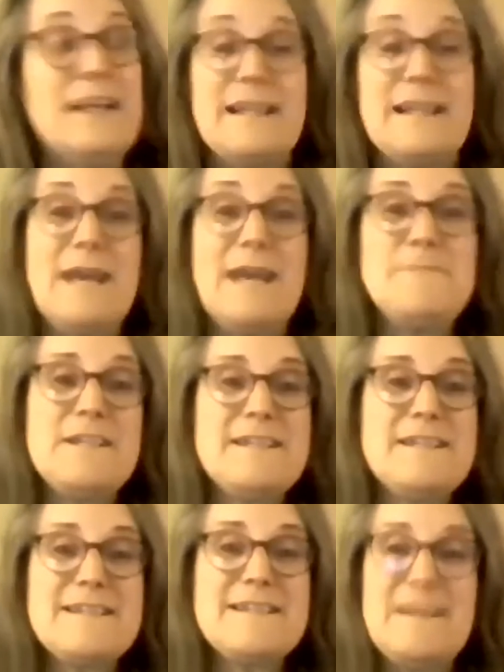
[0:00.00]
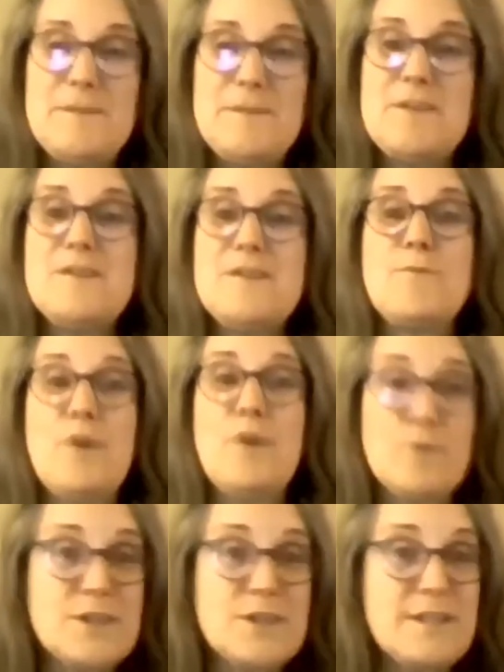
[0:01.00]
it up to this up to this point.
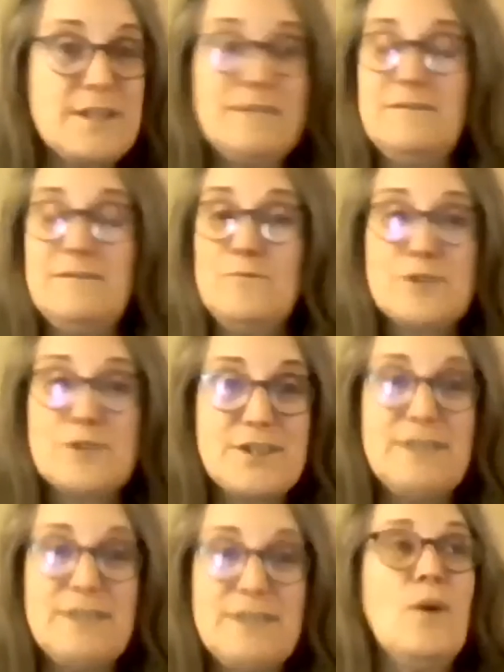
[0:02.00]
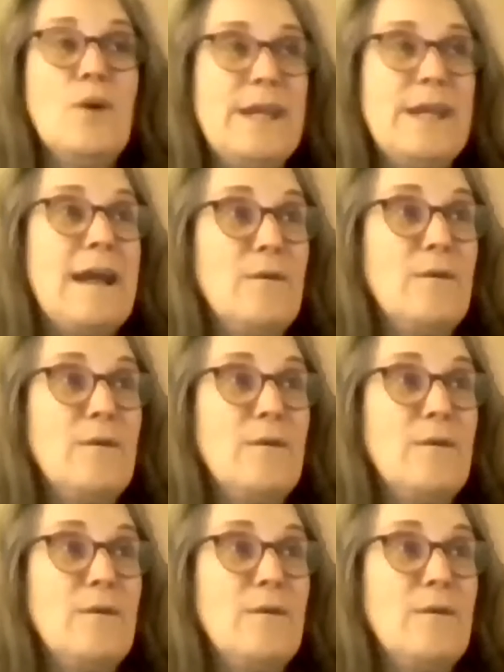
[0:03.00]
We're still we're still going now.